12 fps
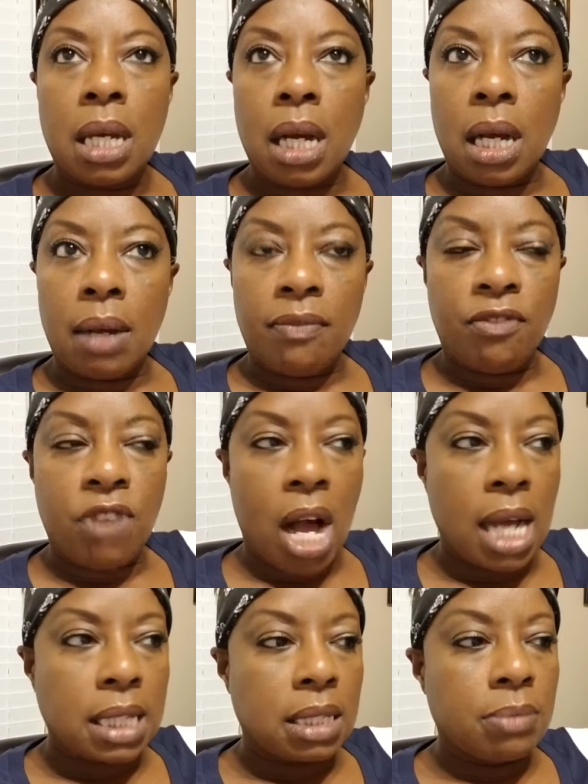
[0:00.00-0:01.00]

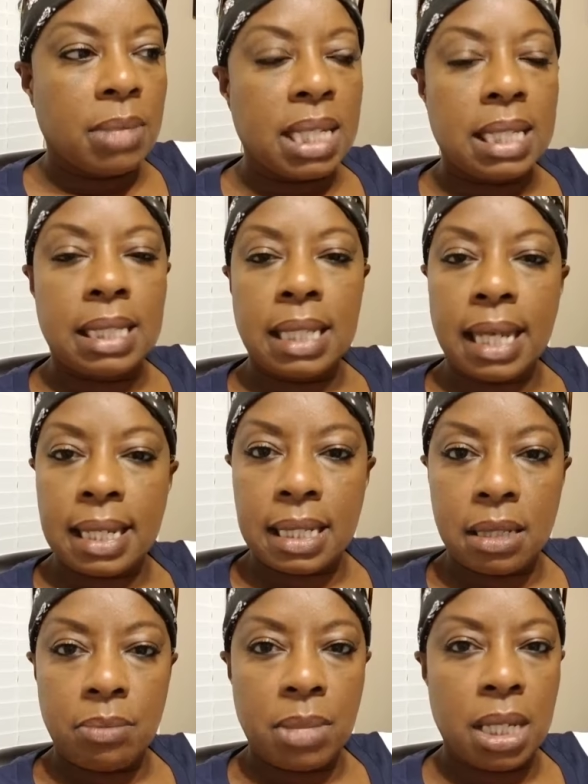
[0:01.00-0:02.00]
Vox me,
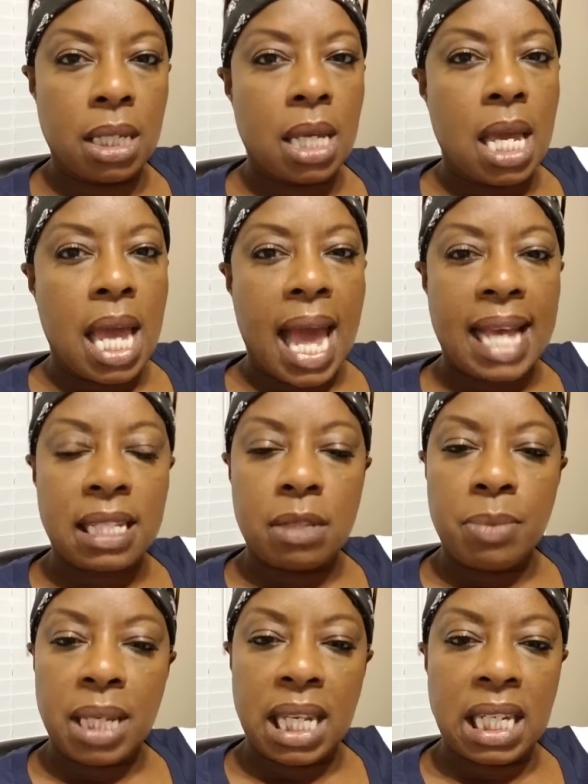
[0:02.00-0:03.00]
text me, ask
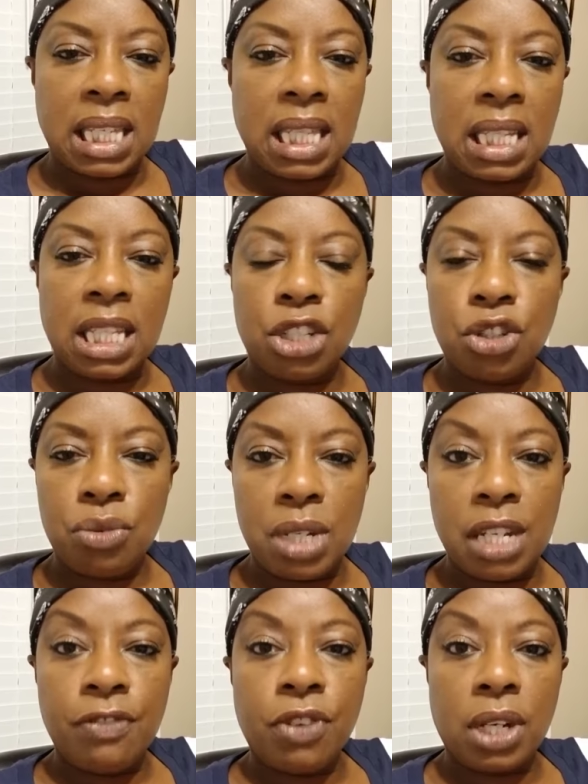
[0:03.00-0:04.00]
me anything that you
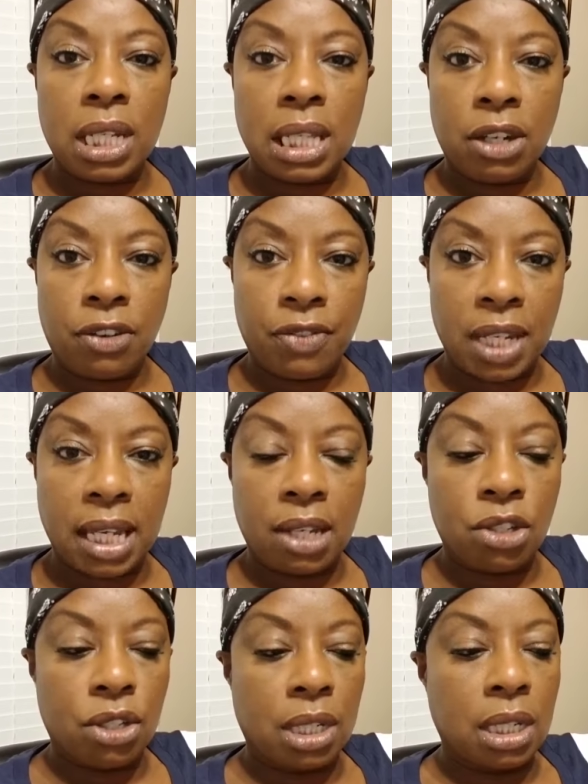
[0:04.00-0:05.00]
need for
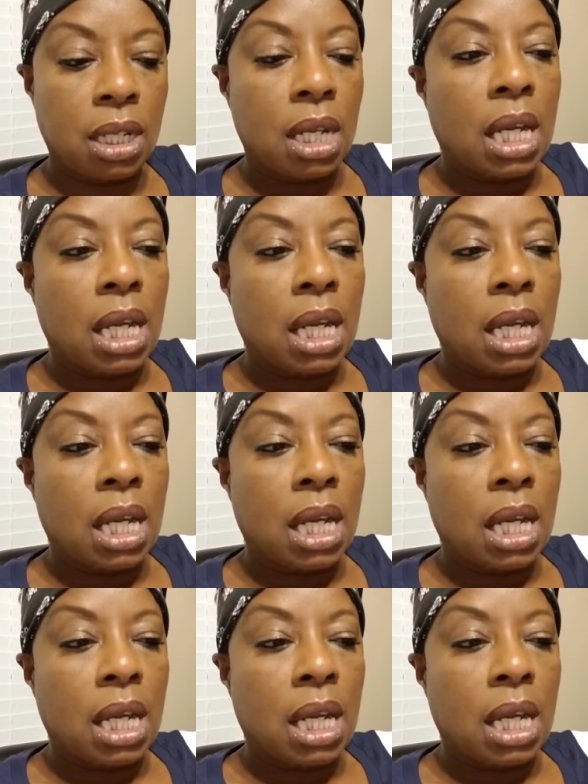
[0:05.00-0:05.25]
clarification.